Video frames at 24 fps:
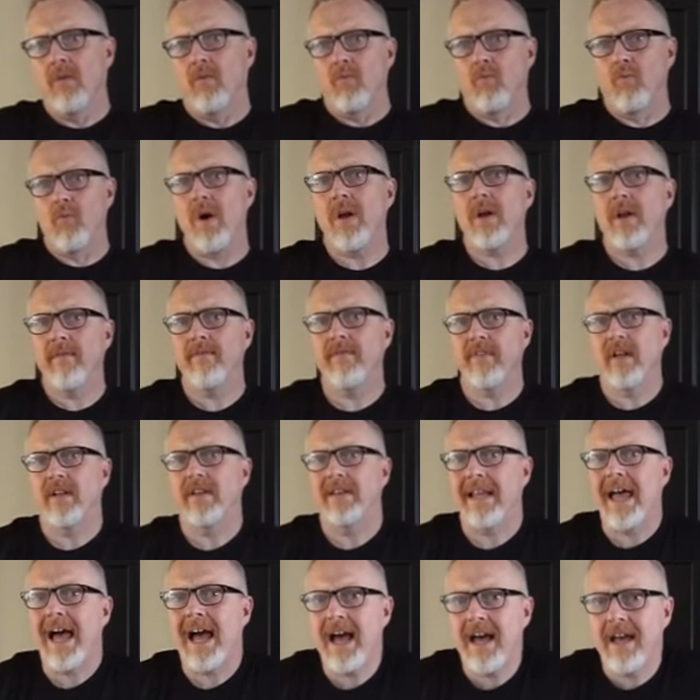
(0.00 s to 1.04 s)
One of the
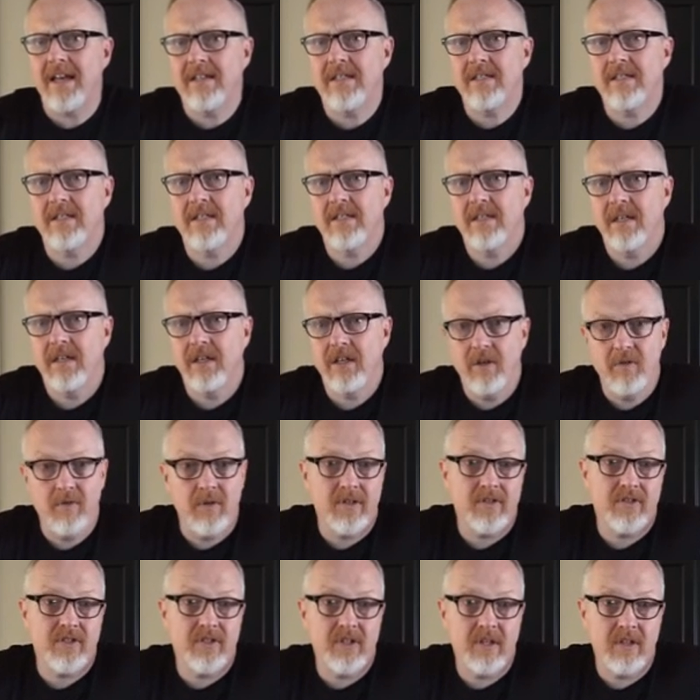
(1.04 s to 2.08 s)
last
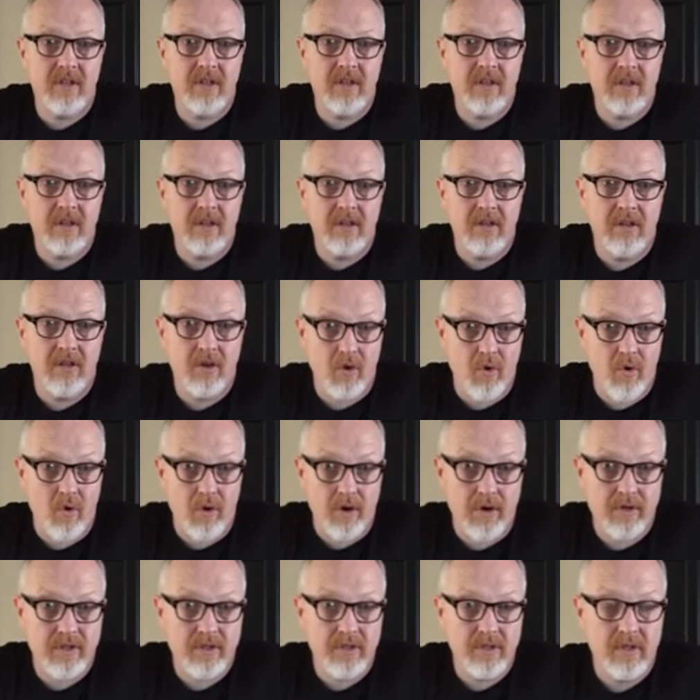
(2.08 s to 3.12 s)
units in the
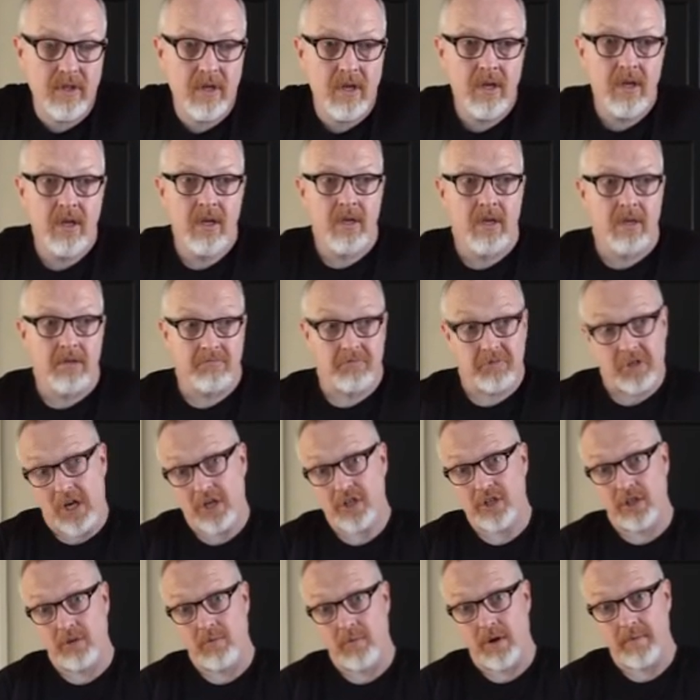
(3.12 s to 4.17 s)
course, it's
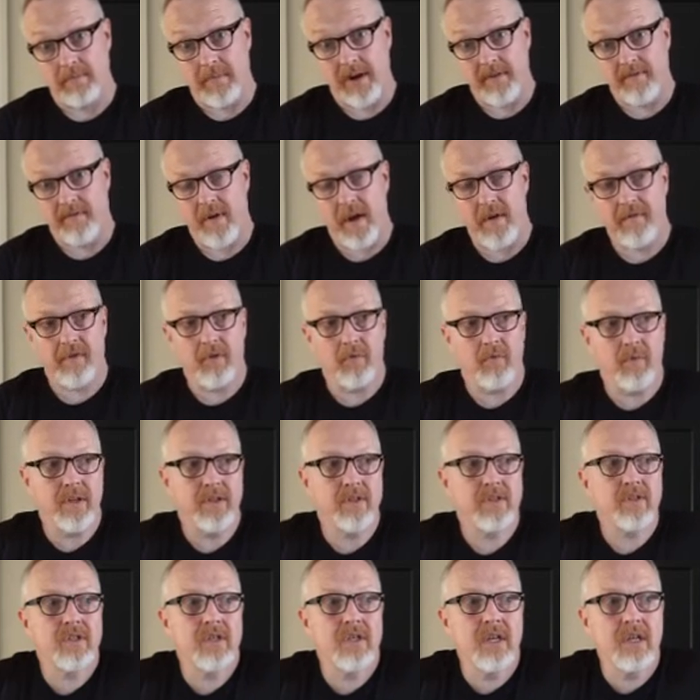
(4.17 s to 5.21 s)
actually one of my favorite
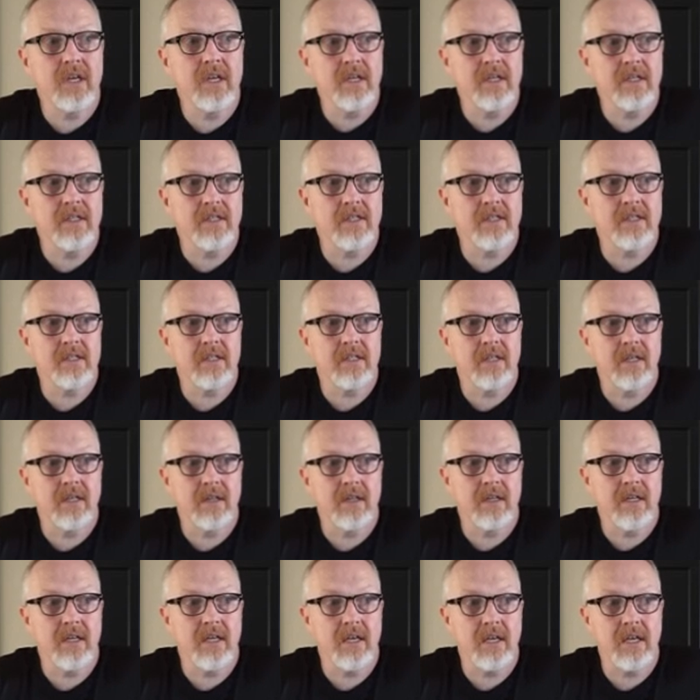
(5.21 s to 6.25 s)
ones, is
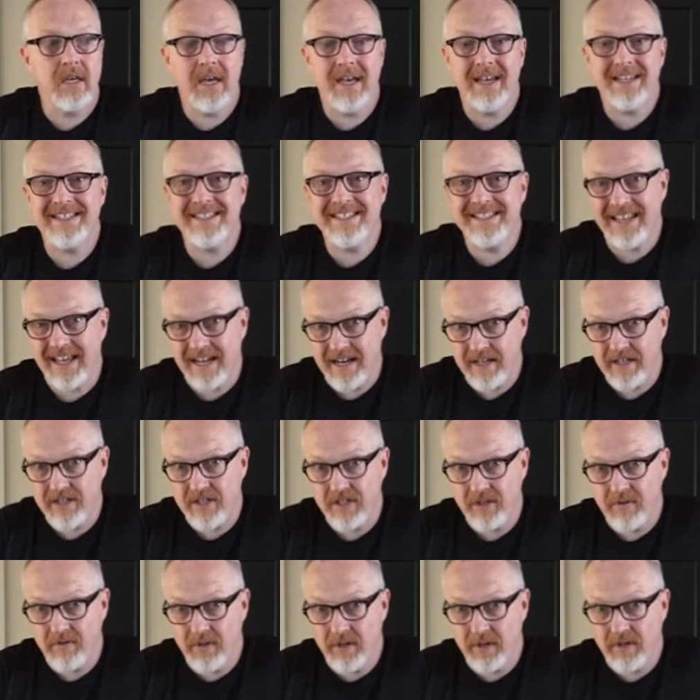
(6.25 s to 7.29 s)
the aesthetics
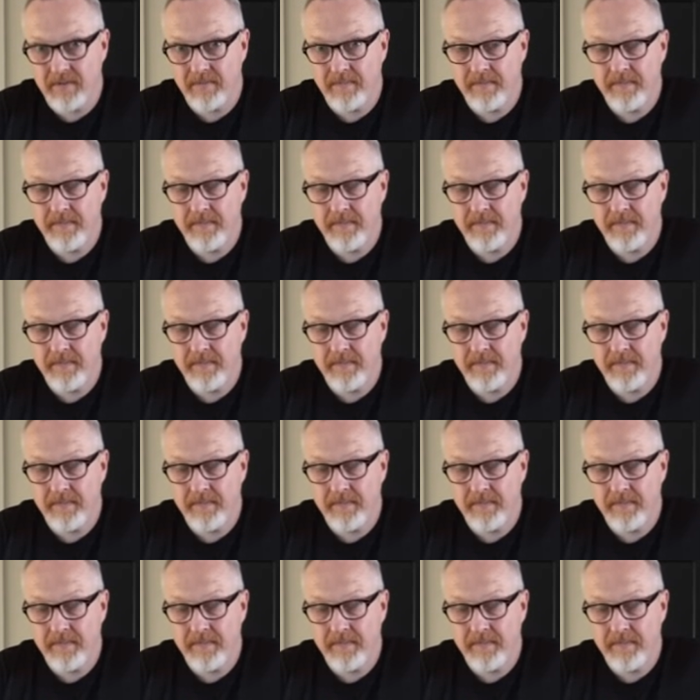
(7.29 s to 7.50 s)
unit.